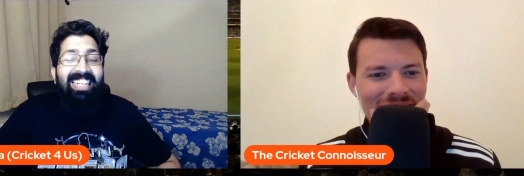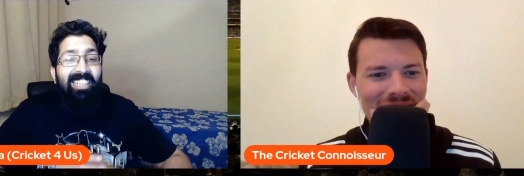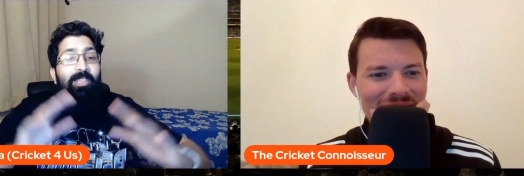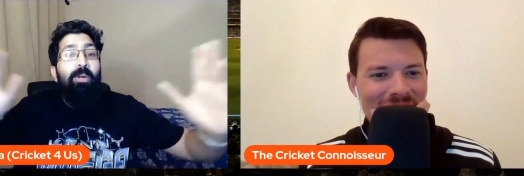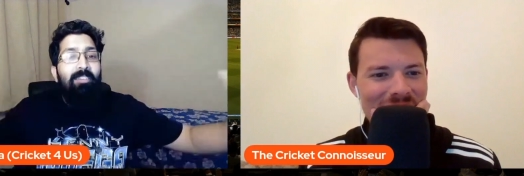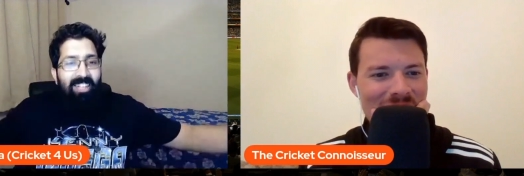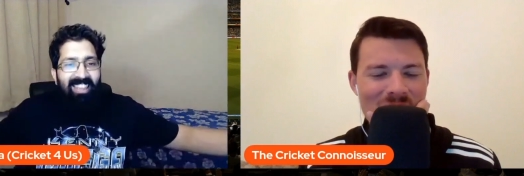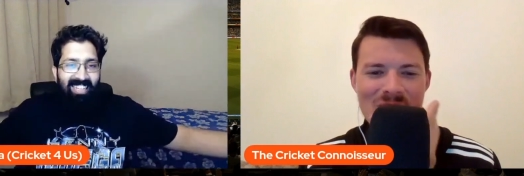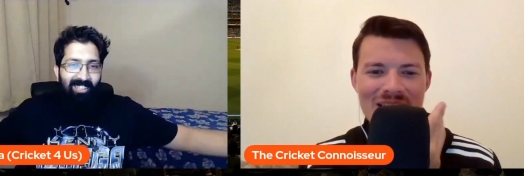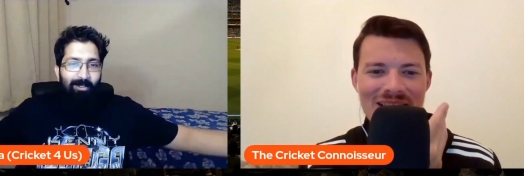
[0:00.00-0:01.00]
Speaker 1: he can do
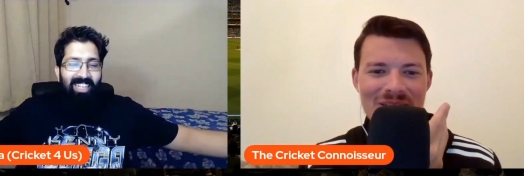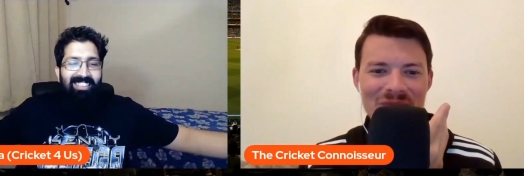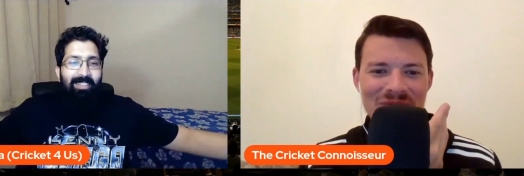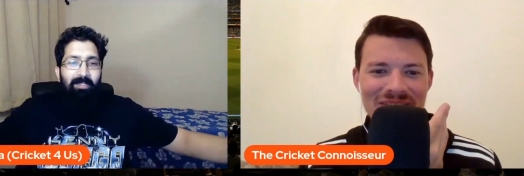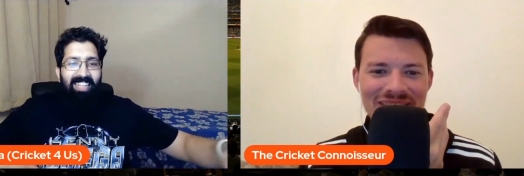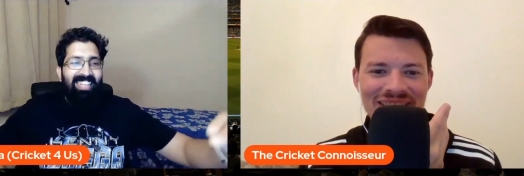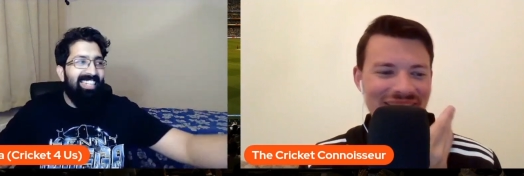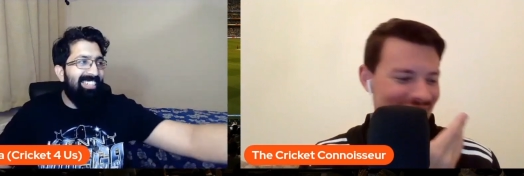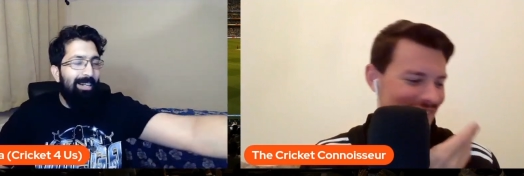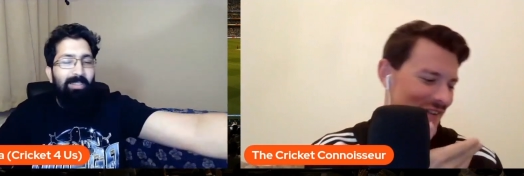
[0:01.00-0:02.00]
everything though. That's the thing. He
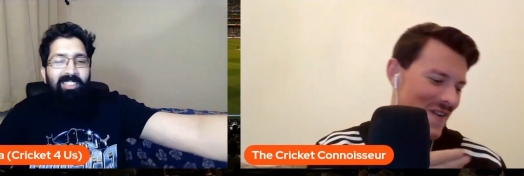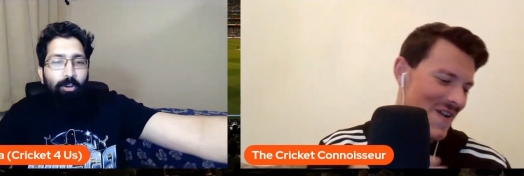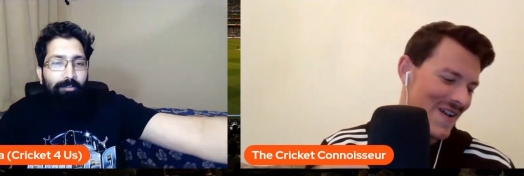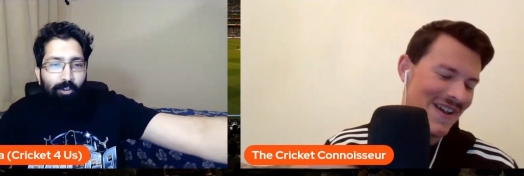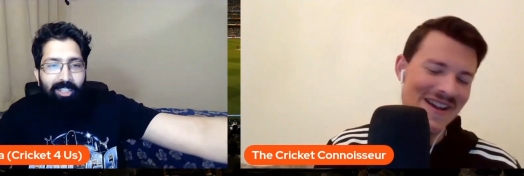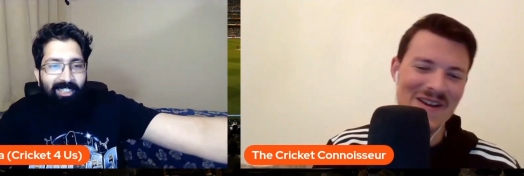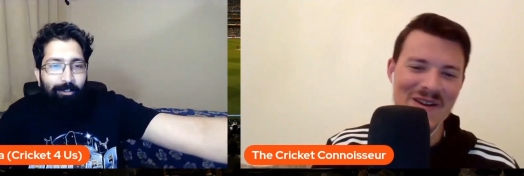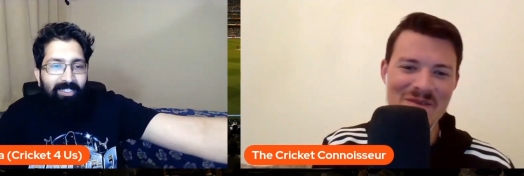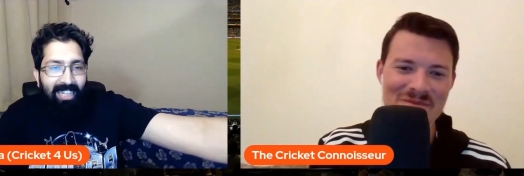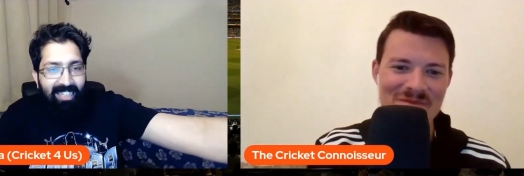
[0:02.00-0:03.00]
can come and score forty
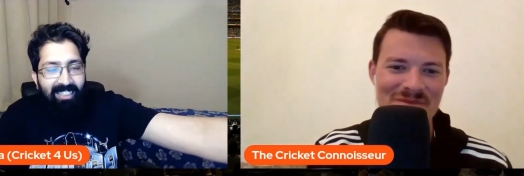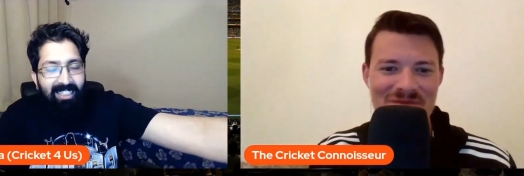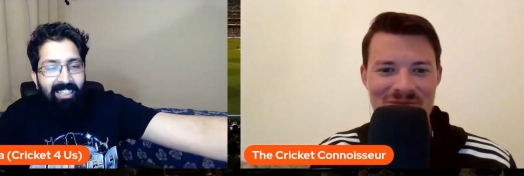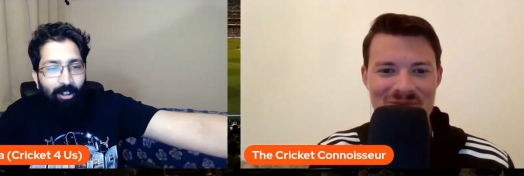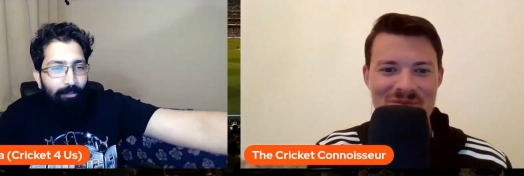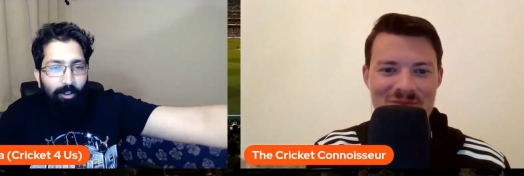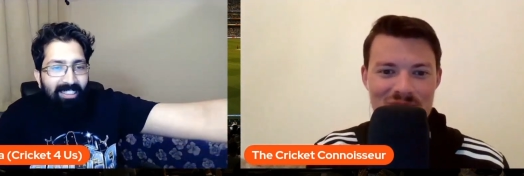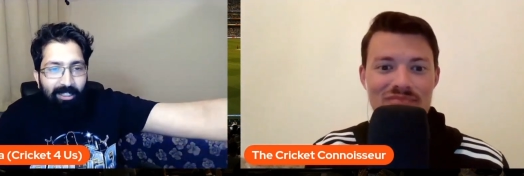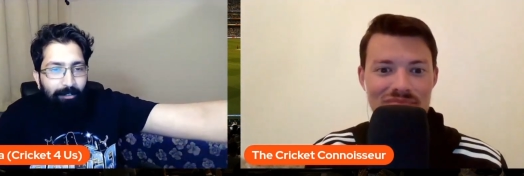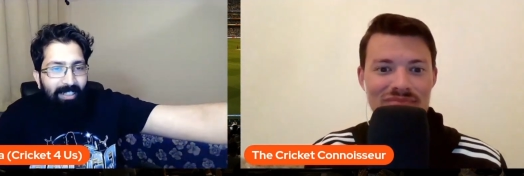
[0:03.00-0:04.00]
of ten or
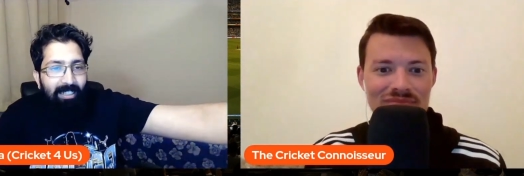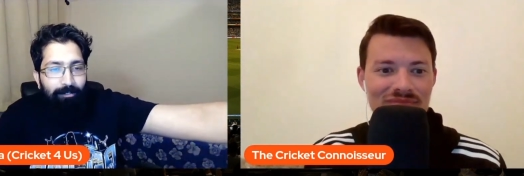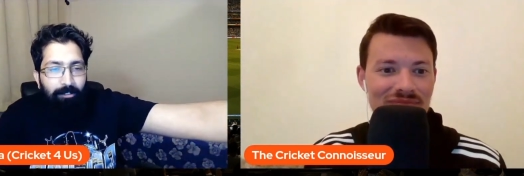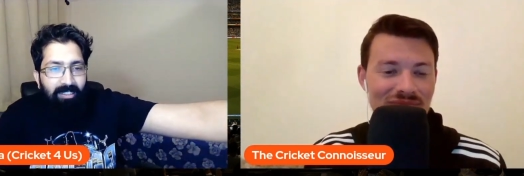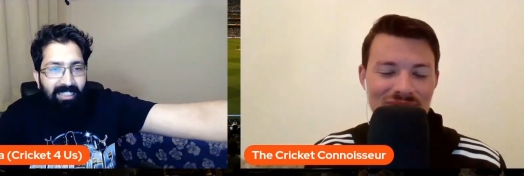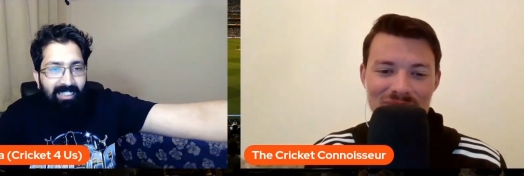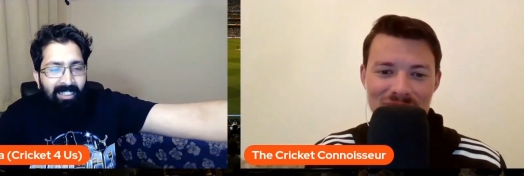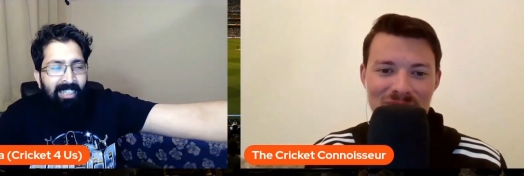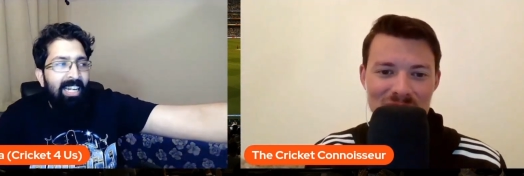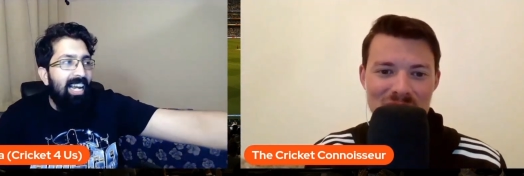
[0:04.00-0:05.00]
forty of
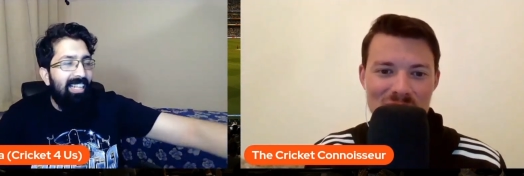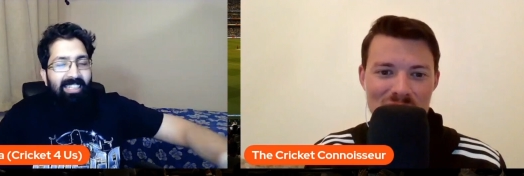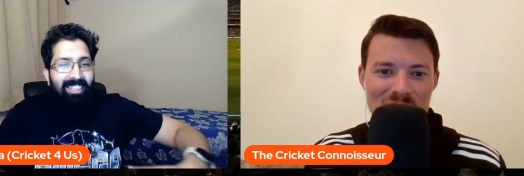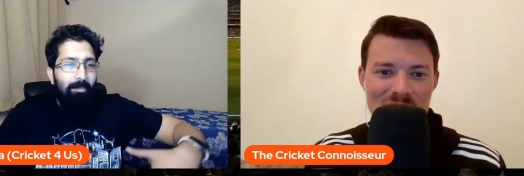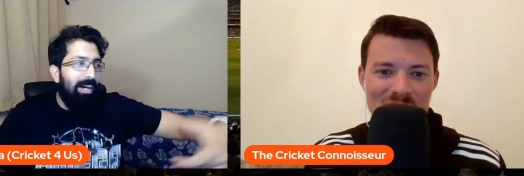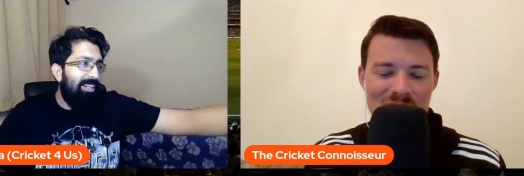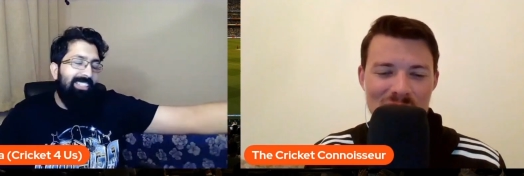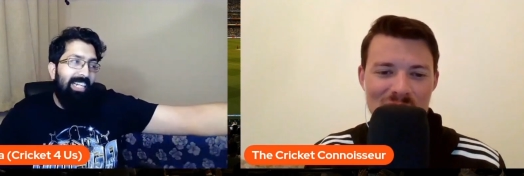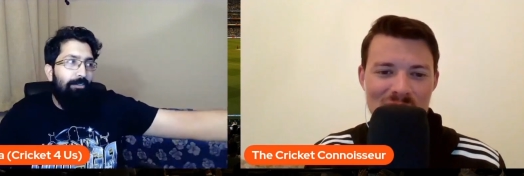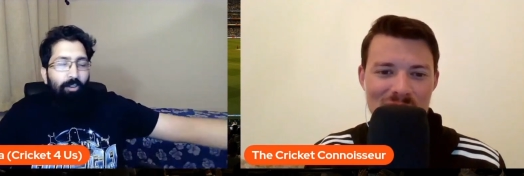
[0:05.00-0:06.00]
fifteen, and then come out
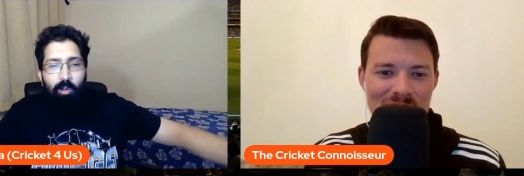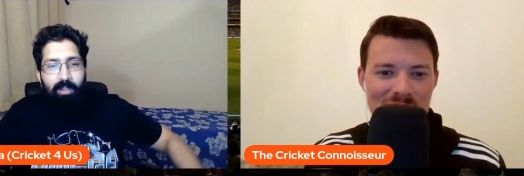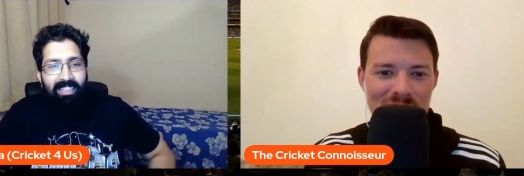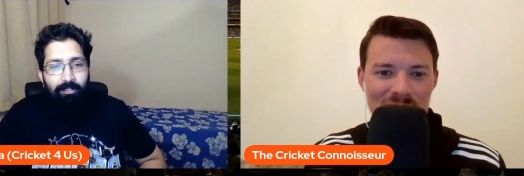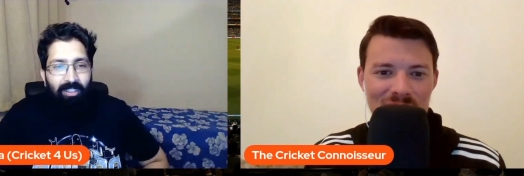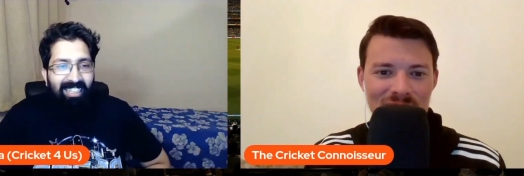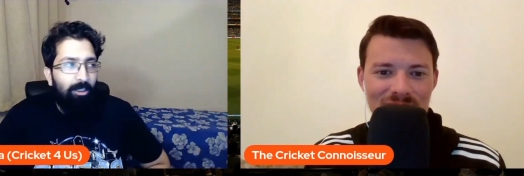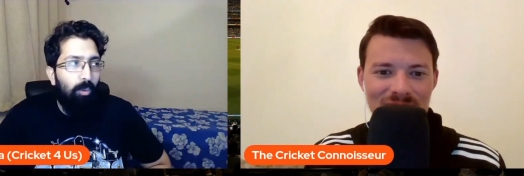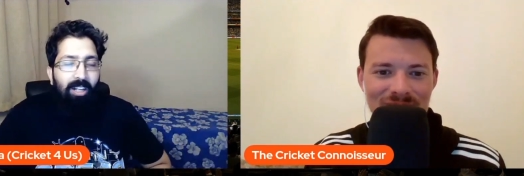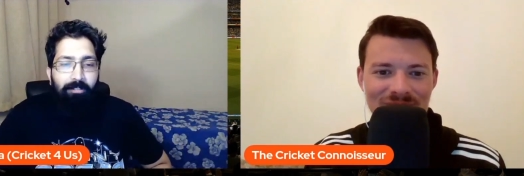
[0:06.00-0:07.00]
and take four wickets for like
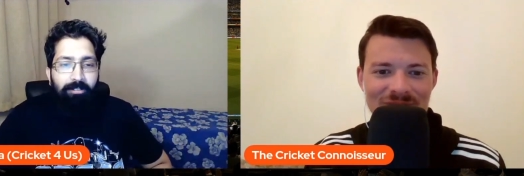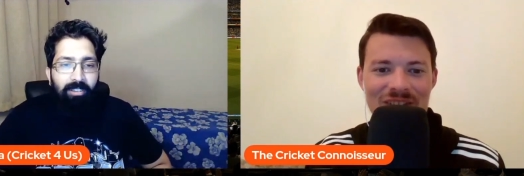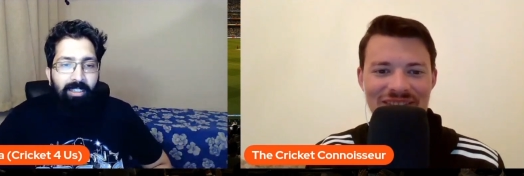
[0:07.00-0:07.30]
twelve.